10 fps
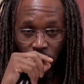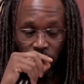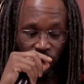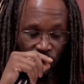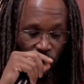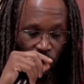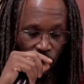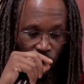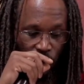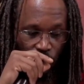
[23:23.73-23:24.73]
And
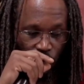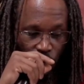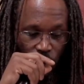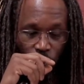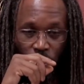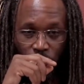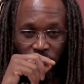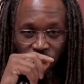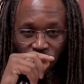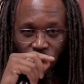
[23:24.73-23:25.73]
so we want to
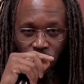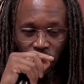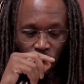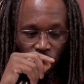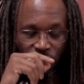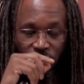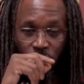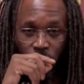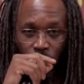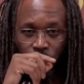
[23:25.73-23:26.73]
make sure that we're
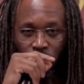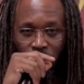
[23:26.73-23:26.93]
filling up